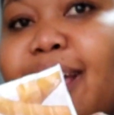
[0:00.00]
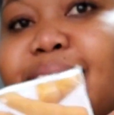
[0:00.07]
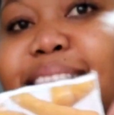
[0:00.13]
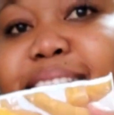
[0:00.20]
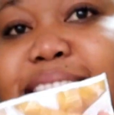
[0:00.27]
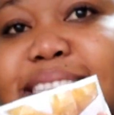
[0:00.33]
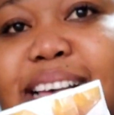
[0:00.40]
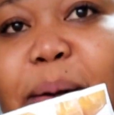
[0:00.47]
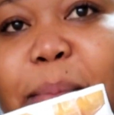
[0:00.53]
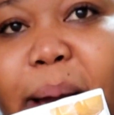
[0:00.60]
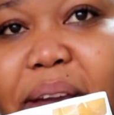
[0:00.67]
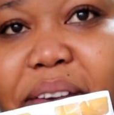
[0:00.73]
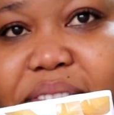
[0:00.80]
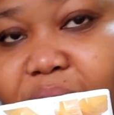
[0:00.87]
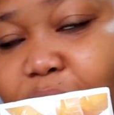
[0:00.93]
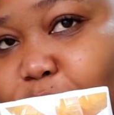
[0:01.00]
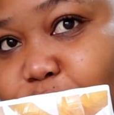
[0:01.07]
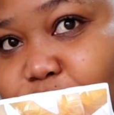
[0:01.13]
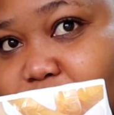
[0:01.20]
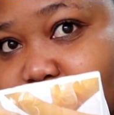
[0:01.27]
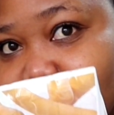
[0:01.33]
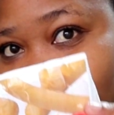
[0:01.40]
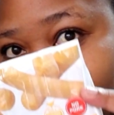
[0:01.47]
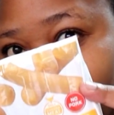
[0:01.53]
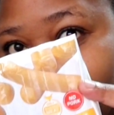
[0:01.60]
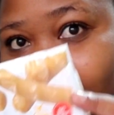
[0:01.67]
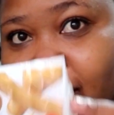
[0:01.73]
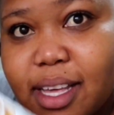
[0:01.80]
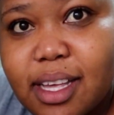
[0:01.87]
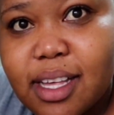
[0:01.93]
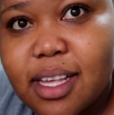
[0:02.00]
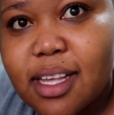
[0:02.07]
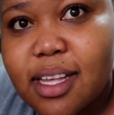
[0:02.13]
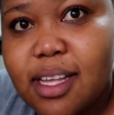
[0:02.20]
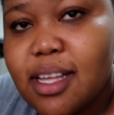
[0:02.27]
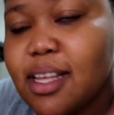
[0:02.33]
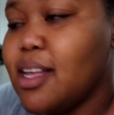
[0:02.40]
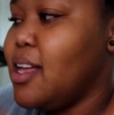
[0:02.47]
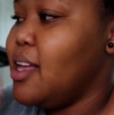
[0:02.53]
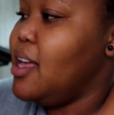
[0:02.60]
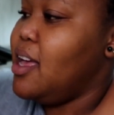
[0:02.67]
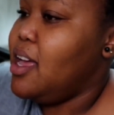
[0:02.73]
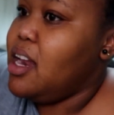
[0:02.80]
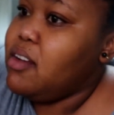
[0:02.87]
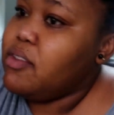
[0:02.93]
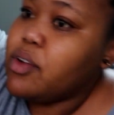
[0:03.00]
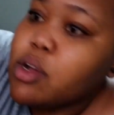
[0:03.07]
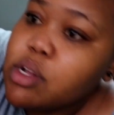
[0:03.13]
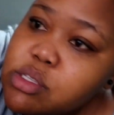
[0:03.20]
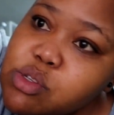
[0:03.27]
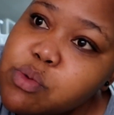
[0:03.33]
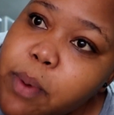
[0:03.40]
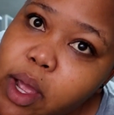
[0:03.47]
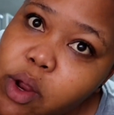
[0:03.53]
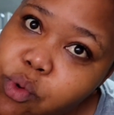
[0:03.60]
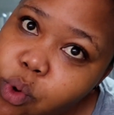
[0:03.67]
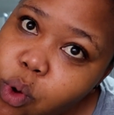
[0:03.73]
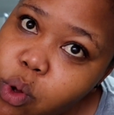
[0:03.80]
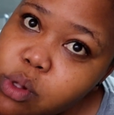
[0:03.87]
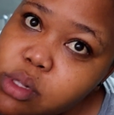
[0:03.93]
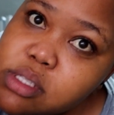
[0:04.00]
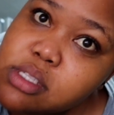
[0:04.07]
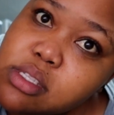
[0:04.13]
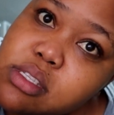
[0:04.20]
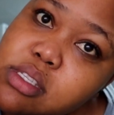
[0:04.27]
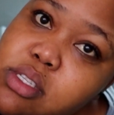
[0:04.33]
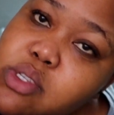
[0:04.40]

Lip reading: These are my favorite. And I forgot to buy rolls. So